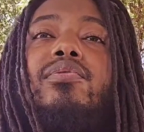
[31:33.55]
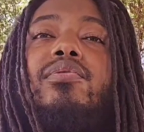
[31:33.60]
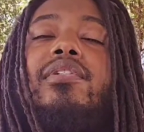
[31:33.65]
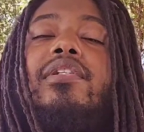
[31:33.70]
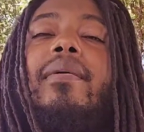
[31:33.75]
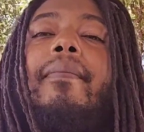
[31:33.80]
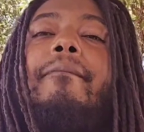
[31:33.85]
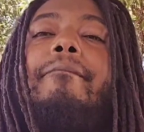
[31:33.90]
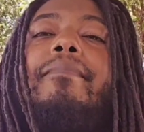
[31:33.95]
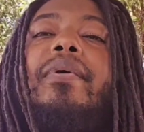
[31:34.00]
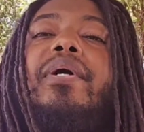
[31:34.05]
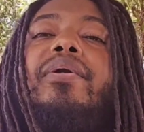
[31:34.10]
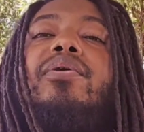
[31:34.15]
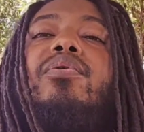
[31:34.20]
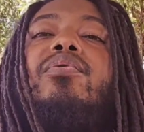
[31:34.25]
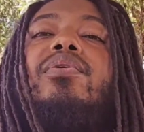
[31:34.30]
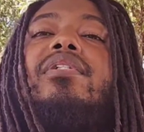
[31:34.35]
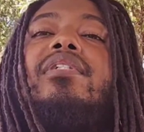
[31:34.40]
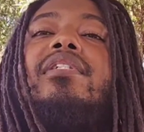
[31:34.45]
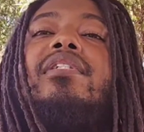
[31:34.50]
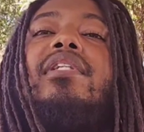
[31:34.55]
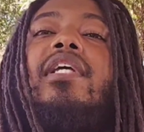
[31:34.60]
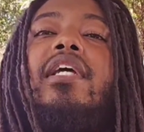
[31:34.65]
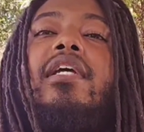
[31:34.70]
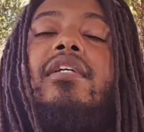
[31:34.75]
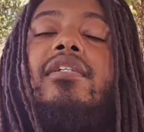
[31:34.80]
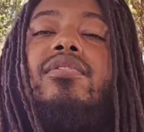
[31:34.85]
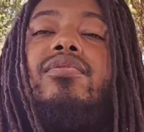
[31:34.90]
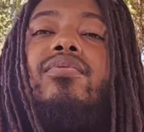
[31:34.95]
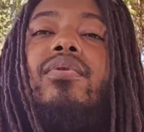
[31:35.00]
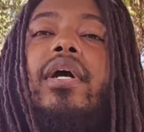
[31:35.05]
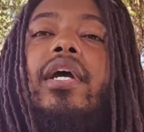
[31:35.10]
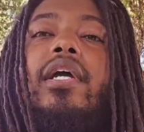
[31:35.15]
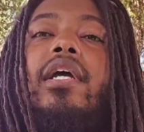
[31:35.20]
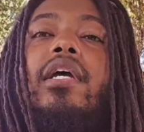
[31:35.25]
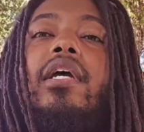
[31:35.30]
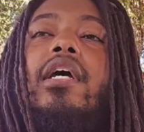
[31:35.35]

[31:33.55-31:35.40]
it's a bundle of sticks, right?